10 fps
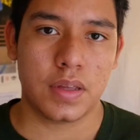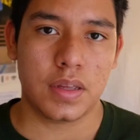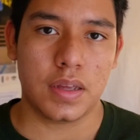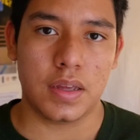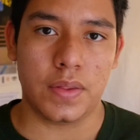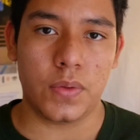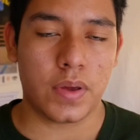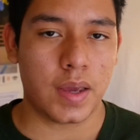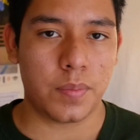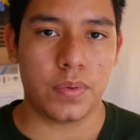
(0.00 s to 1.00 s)
and you
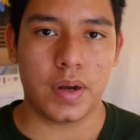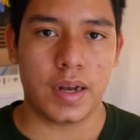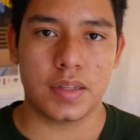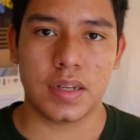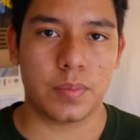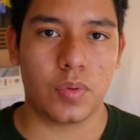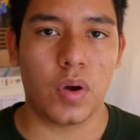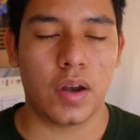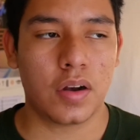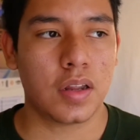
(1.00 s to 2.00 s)
can't put any type of
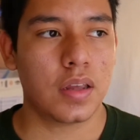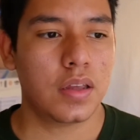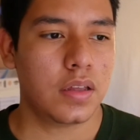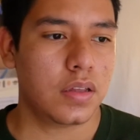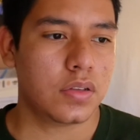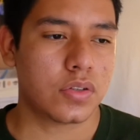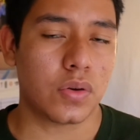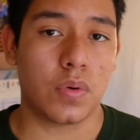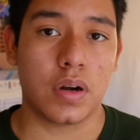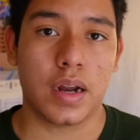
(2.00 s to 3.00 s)
weight on it. So
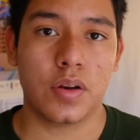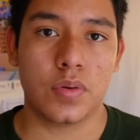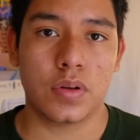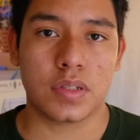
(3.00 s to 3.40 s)
what I do is I